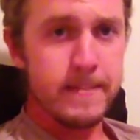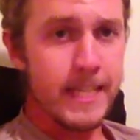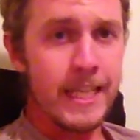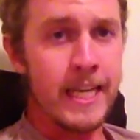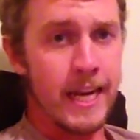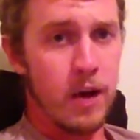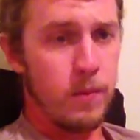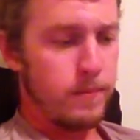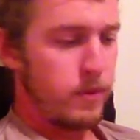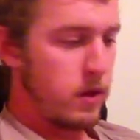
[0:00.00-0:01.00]
Clean it out.
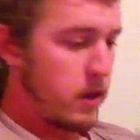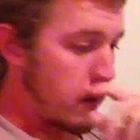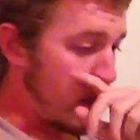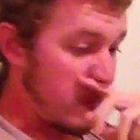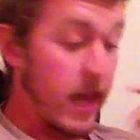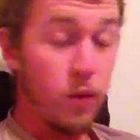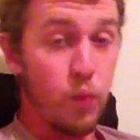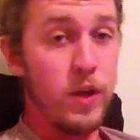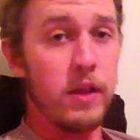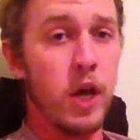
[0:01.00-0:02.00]
That
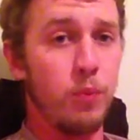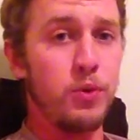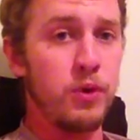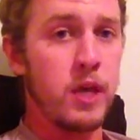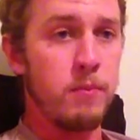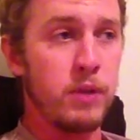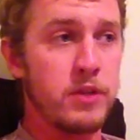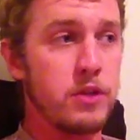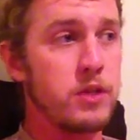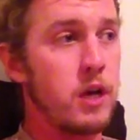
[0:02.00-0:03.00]
will help you keep
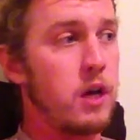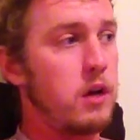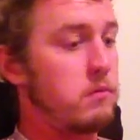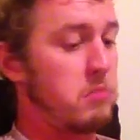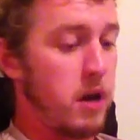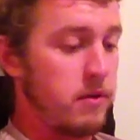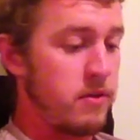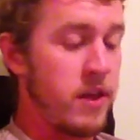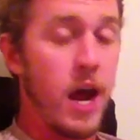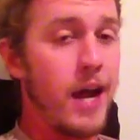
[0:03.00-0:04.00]
blisters. Other
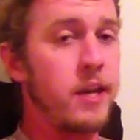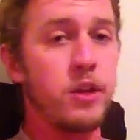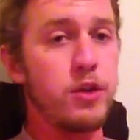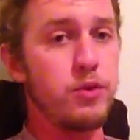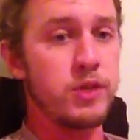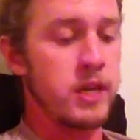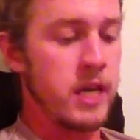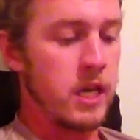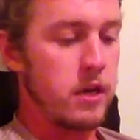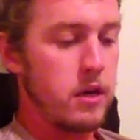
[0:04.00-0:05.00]
than that, I didn't use
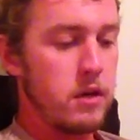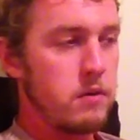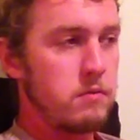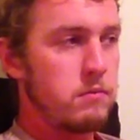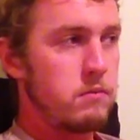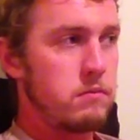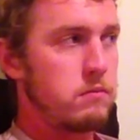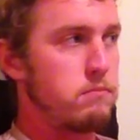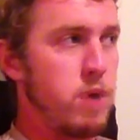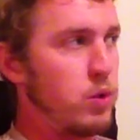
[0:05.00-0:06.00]
any
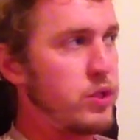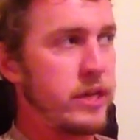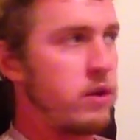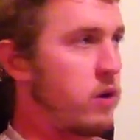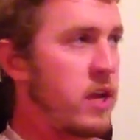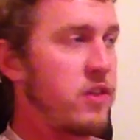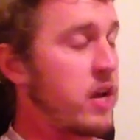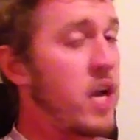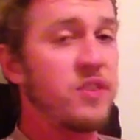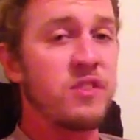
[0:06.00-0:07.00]
moleskin or anything.
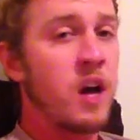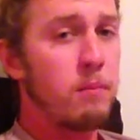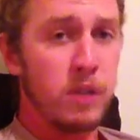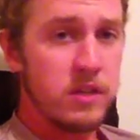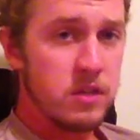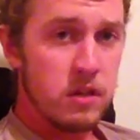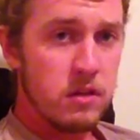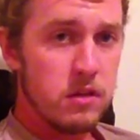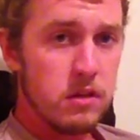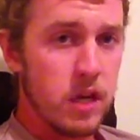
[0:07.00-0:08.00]
I just got
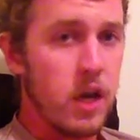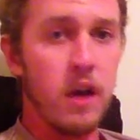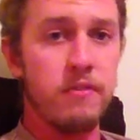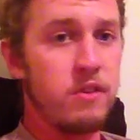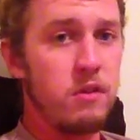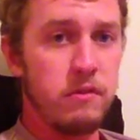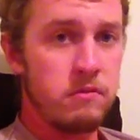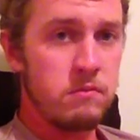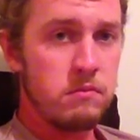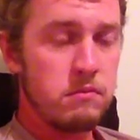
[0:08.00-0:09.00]
blisters. I got a few of
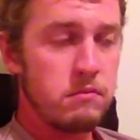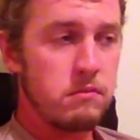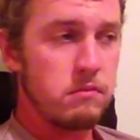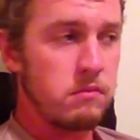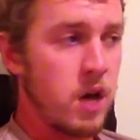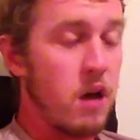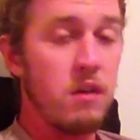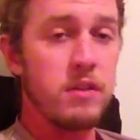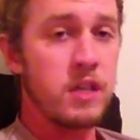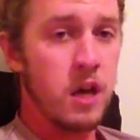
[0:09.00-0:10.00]
them. Not all
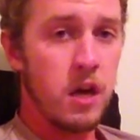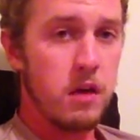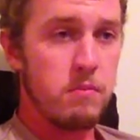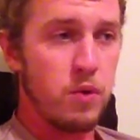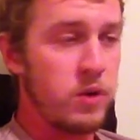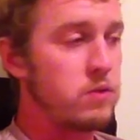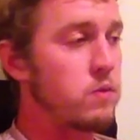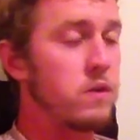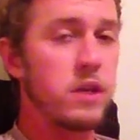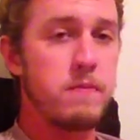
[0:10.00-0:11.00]
the time, but when it was
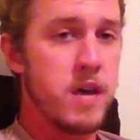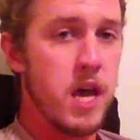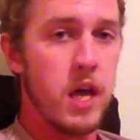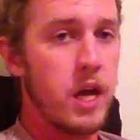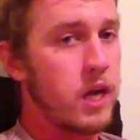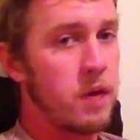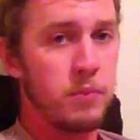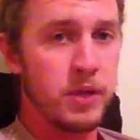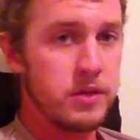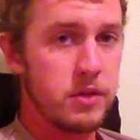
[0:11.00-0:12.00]
really bad, I got
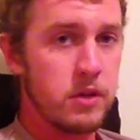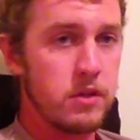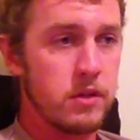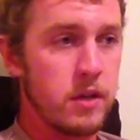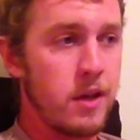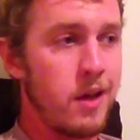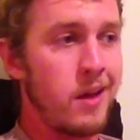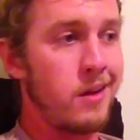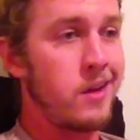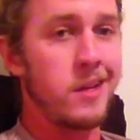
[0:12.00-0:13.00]
blisters,
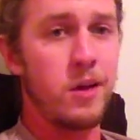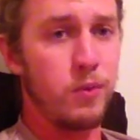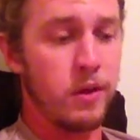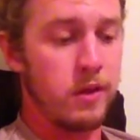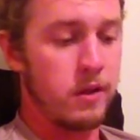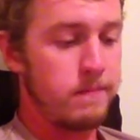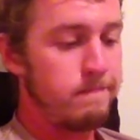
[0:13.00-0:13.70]
and I dealt with it.